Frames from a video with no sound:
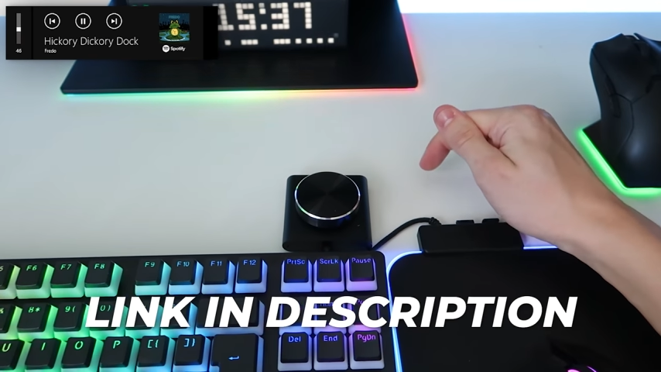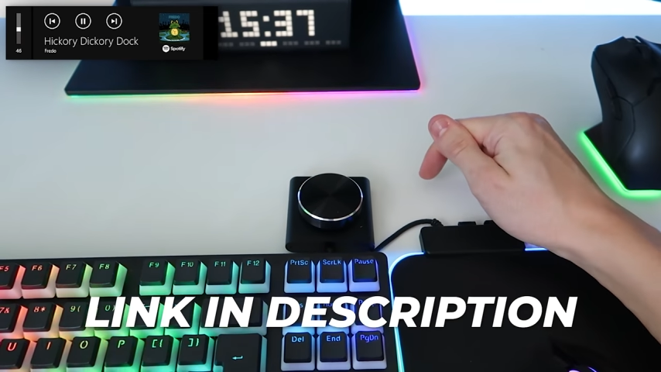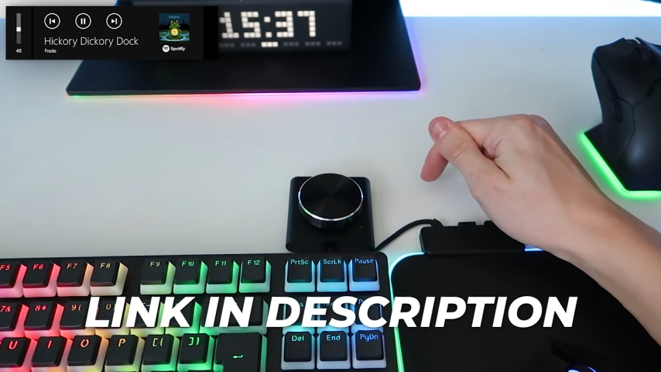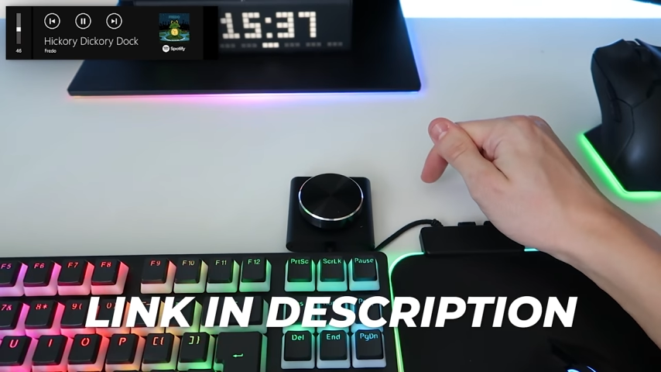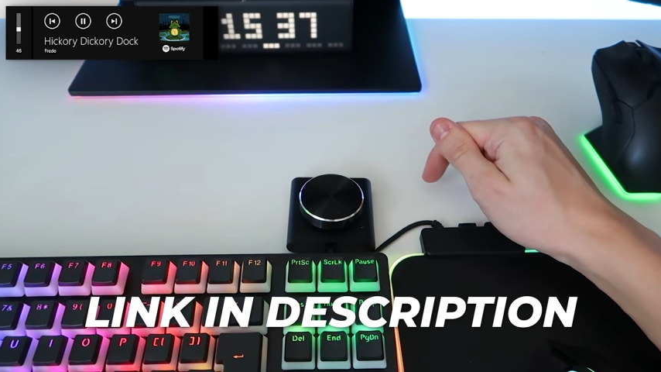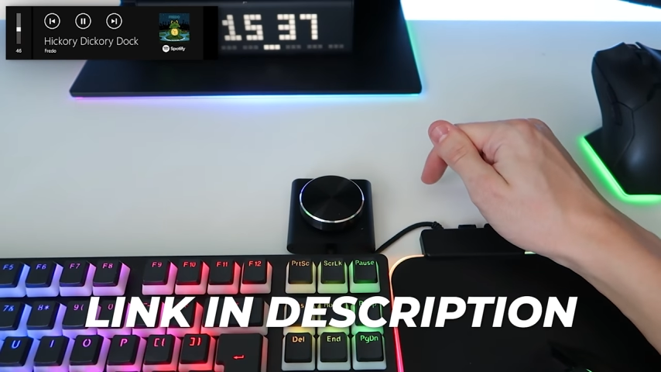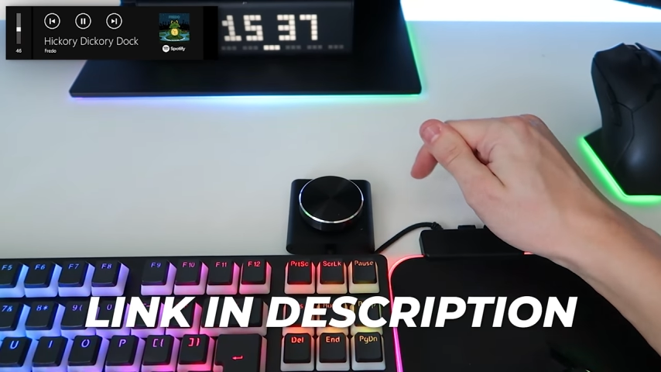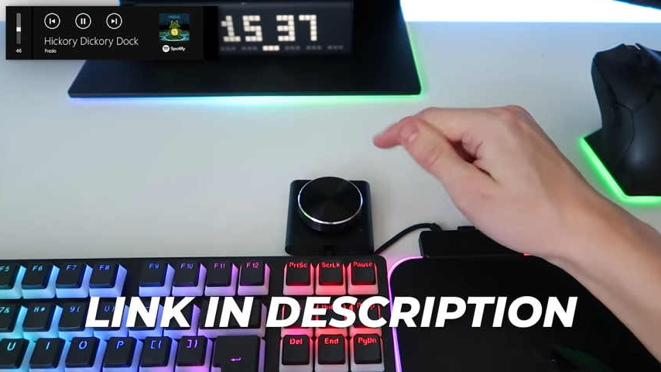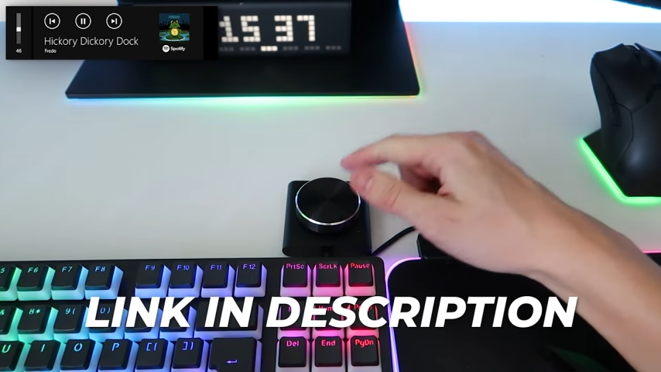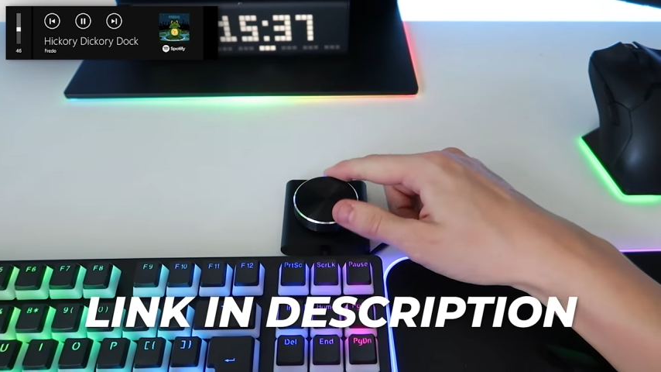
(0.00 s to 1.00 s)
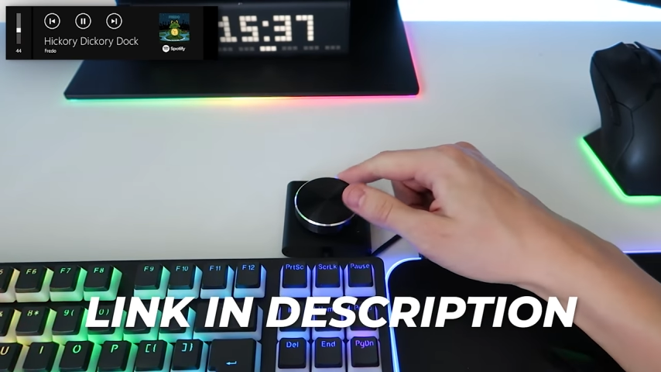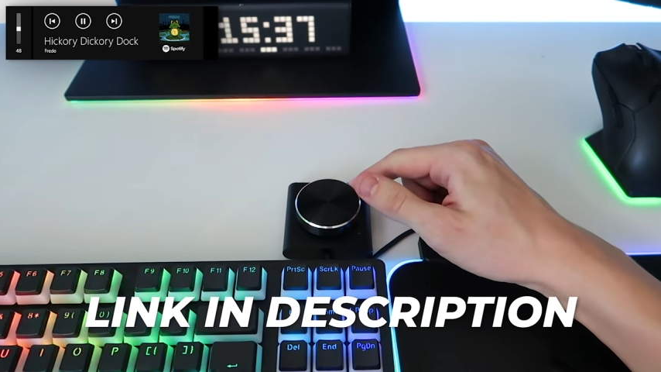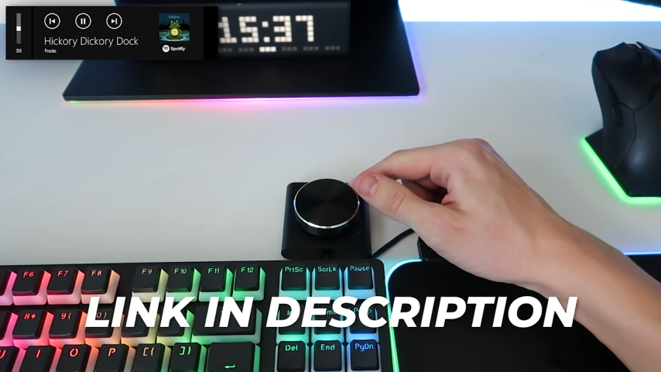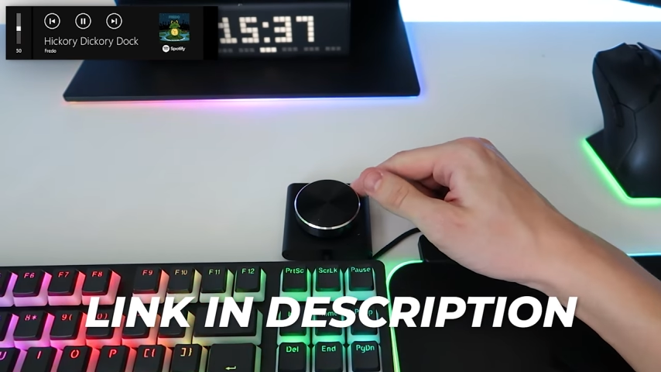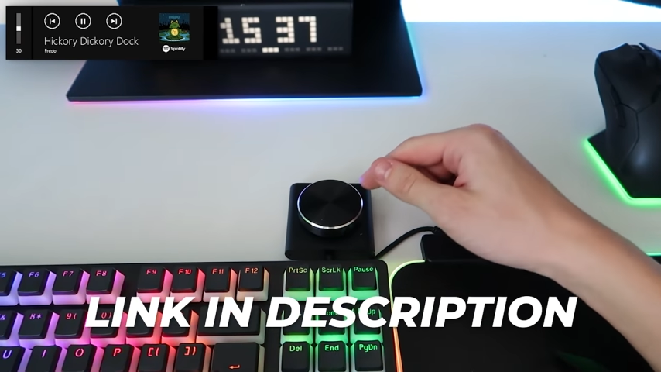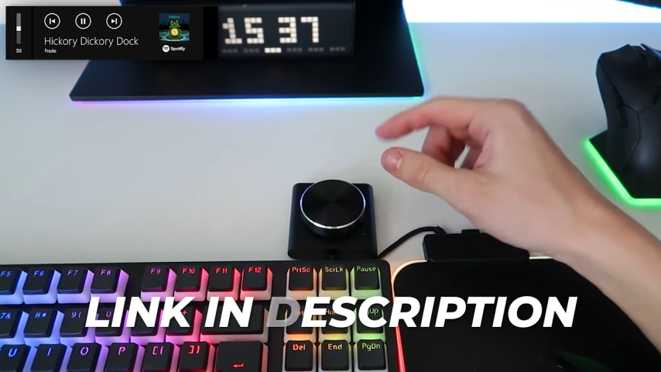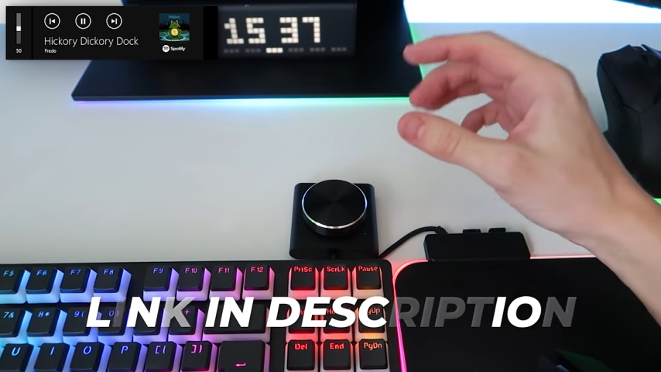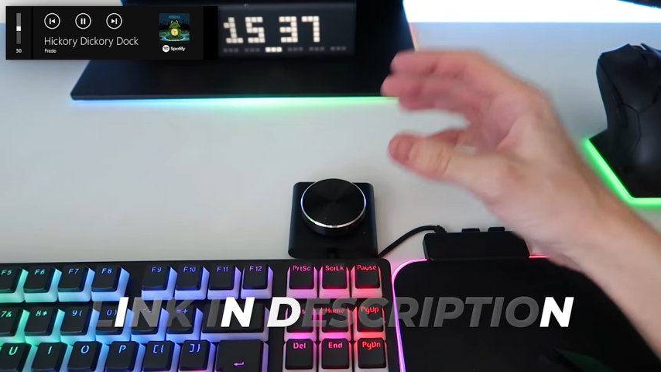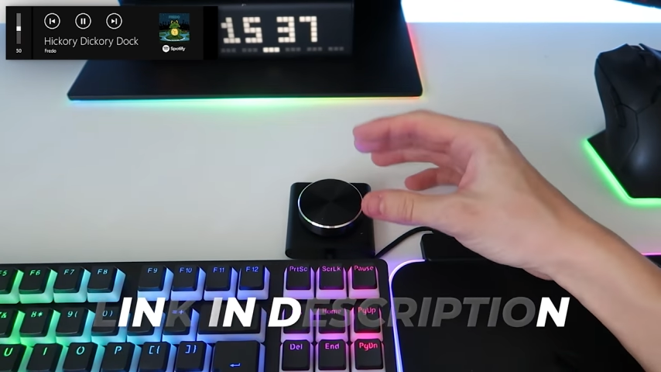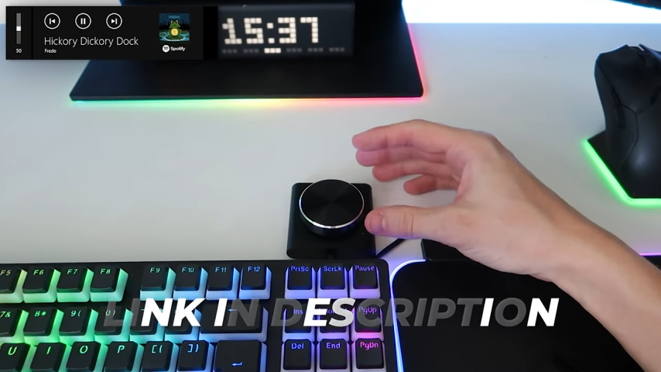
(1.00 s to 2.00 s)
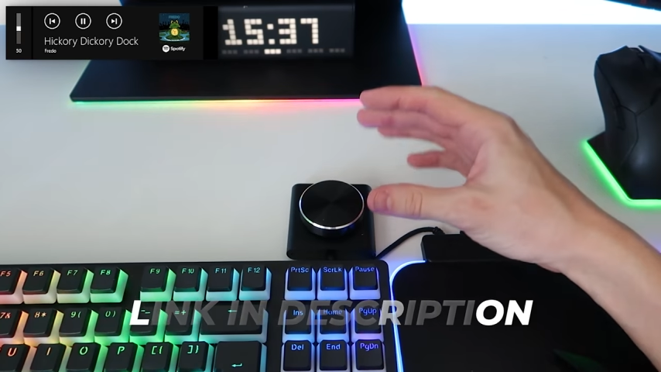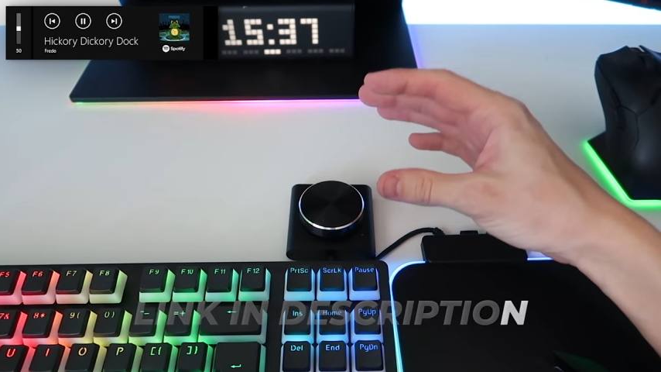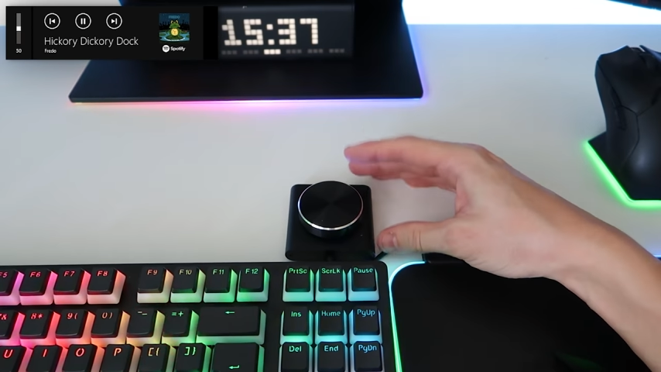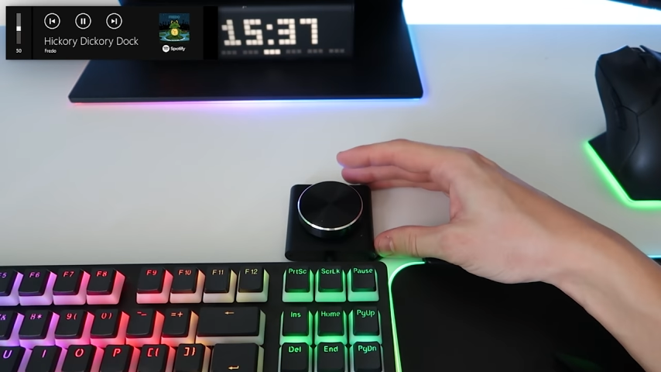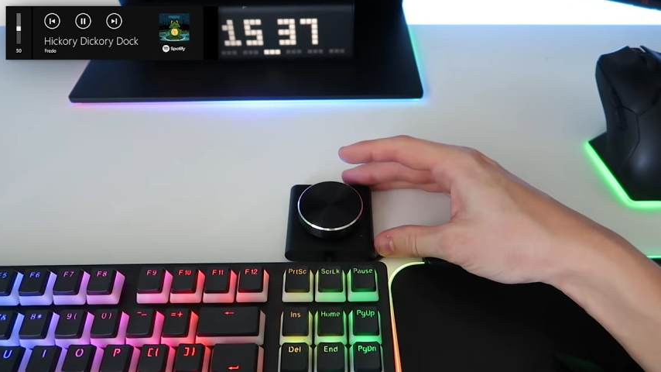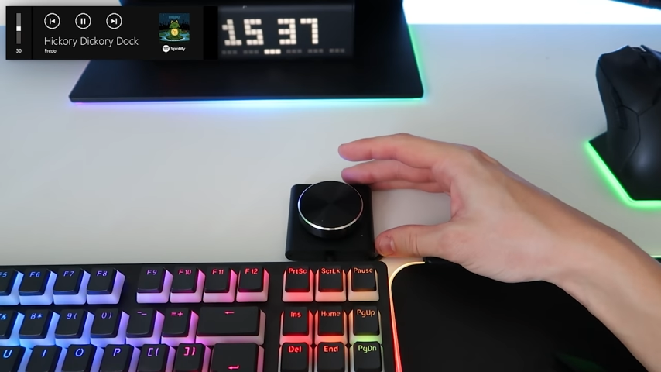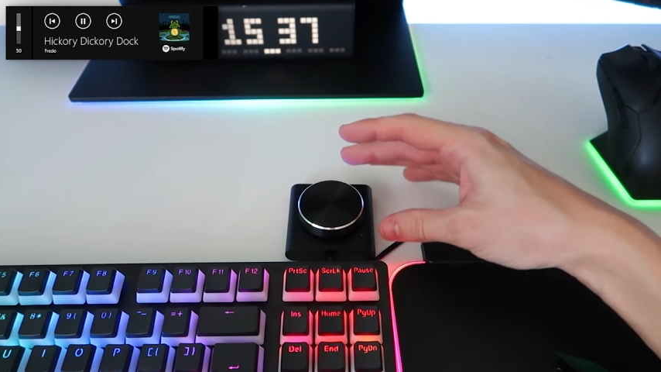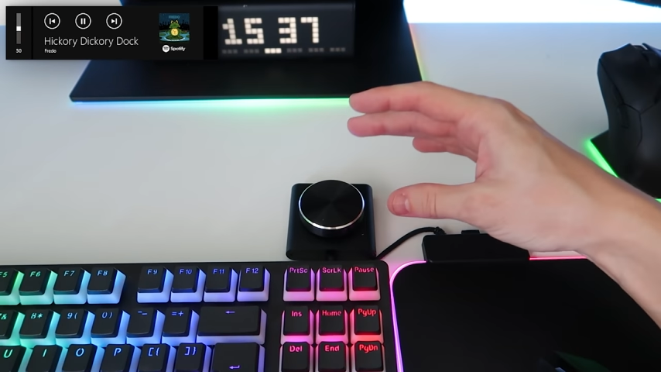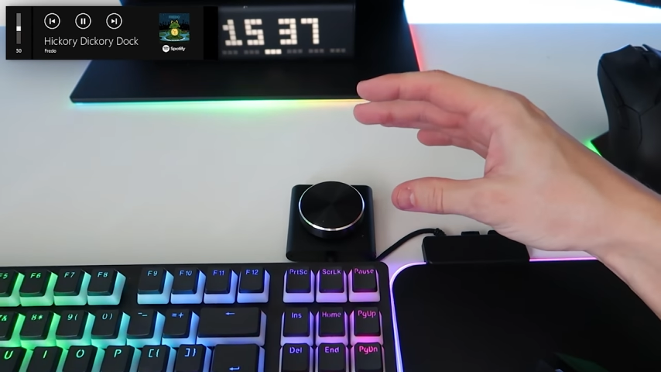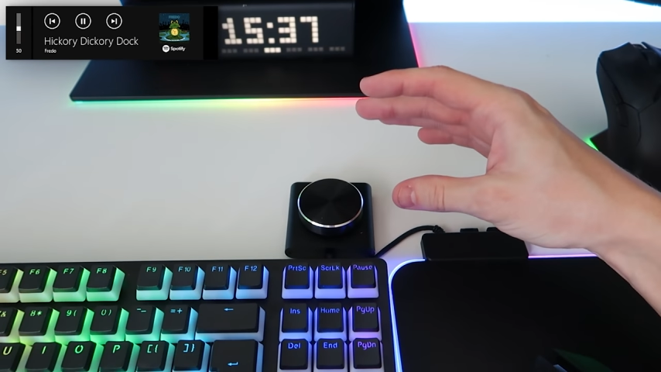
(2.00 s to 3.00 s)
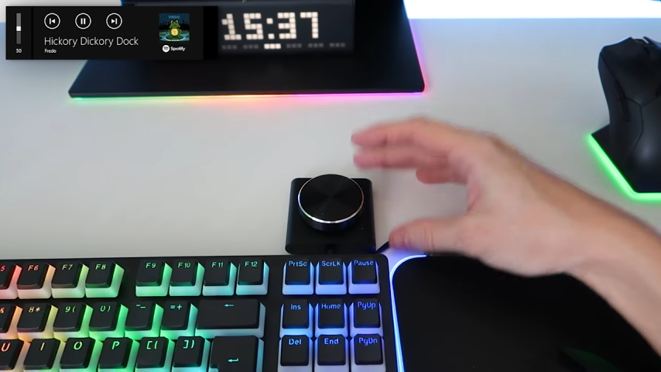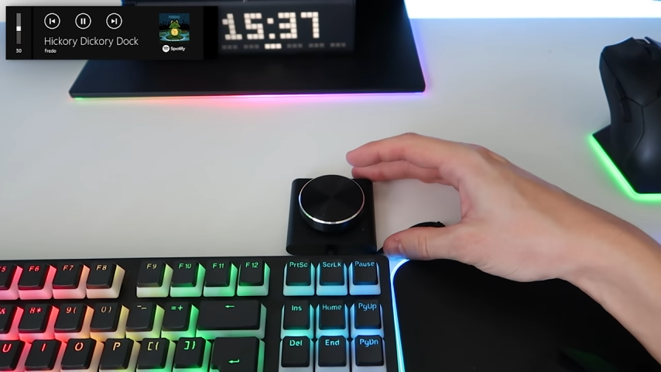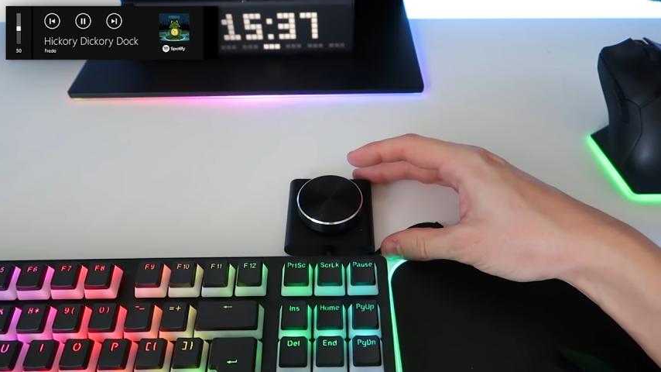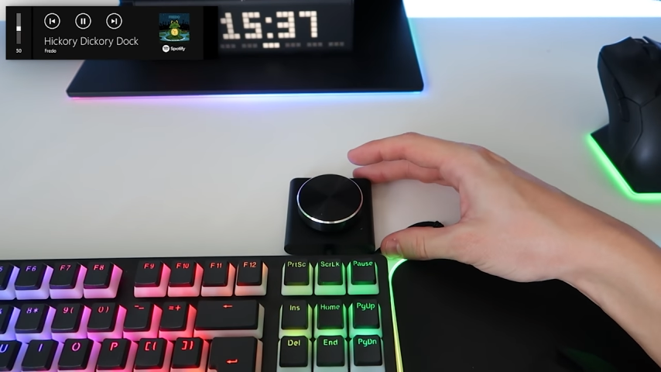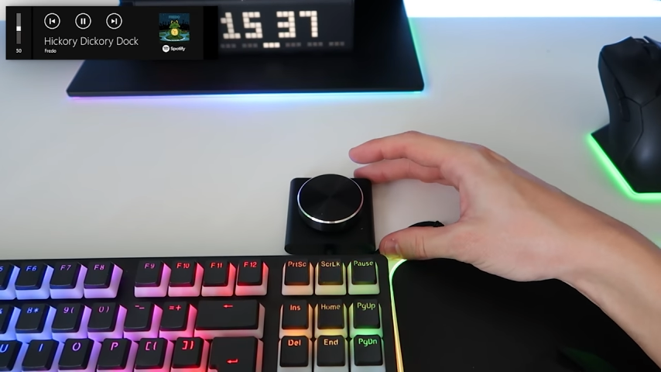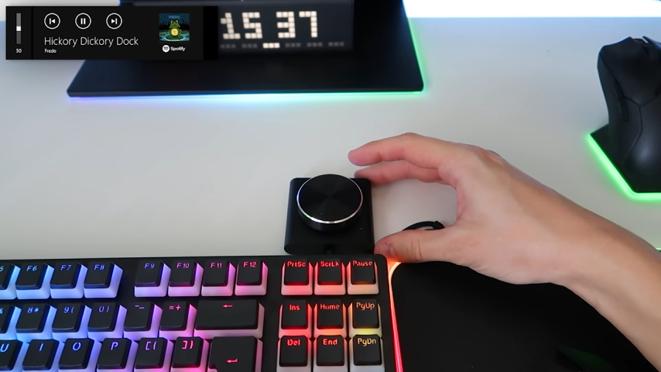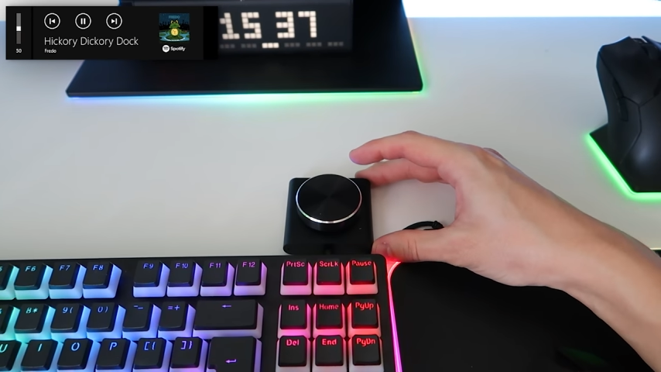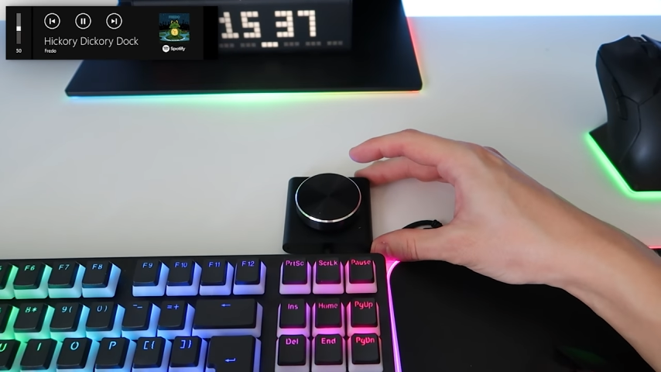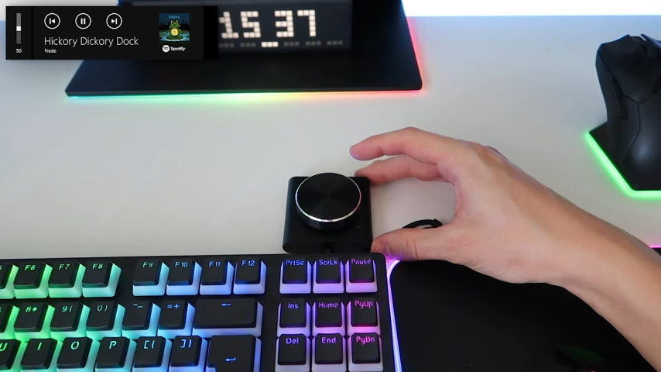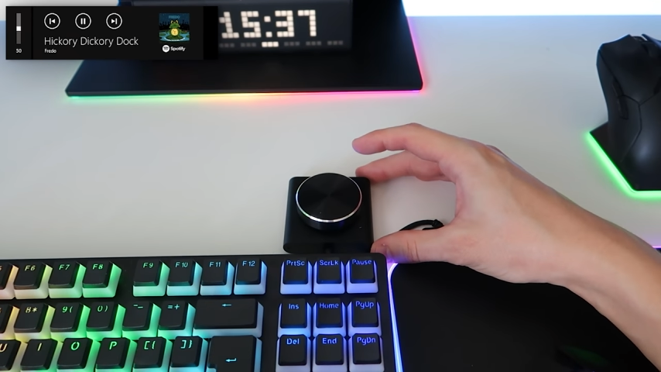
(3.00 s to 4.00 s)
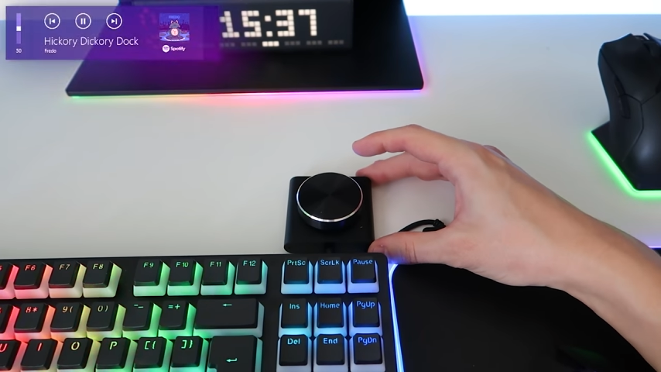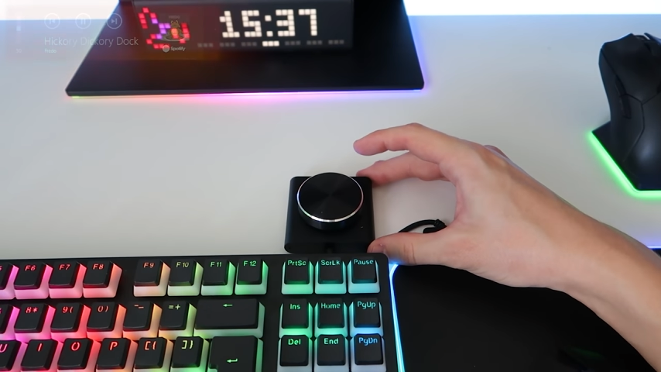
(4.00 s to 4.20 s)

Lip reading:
(no speaker visible)